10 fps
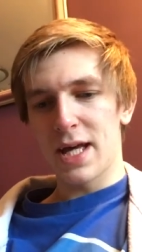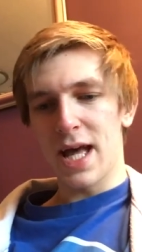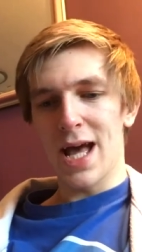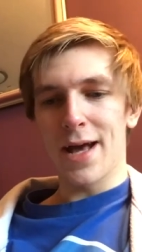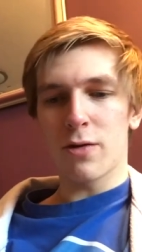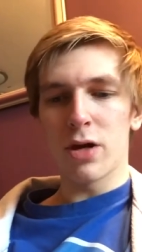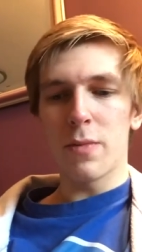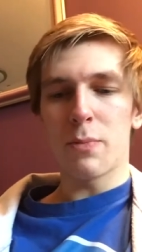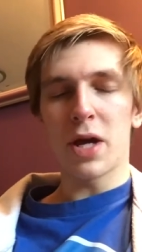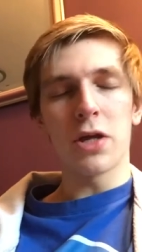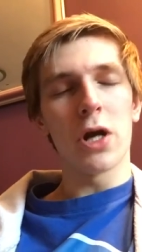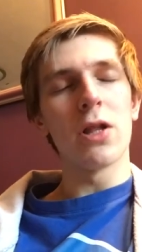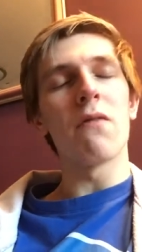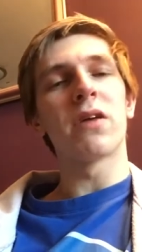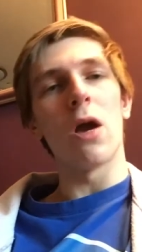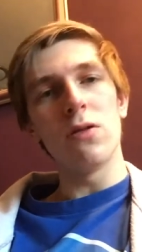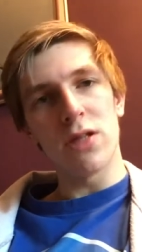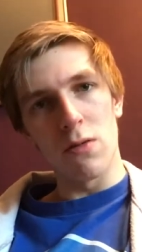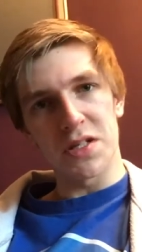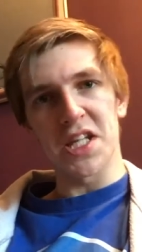Uh, going to be bringing you a lot of
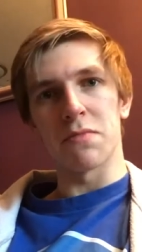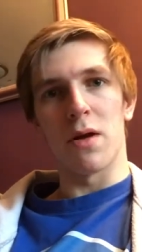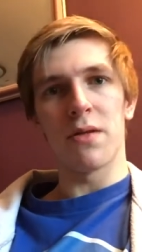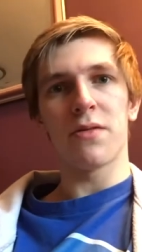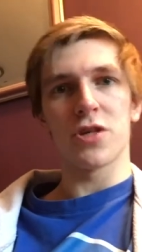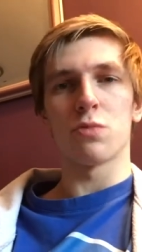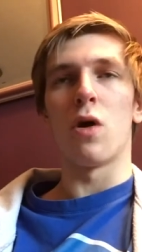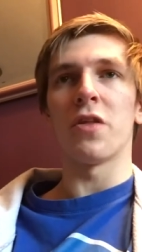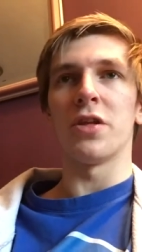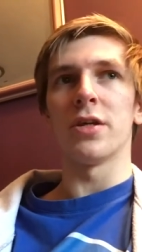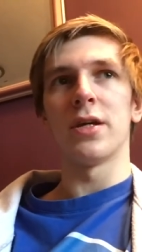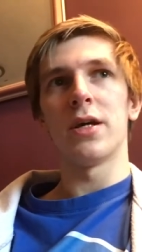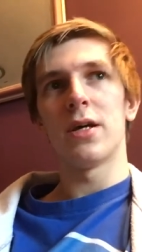countdowns this month, just warning you.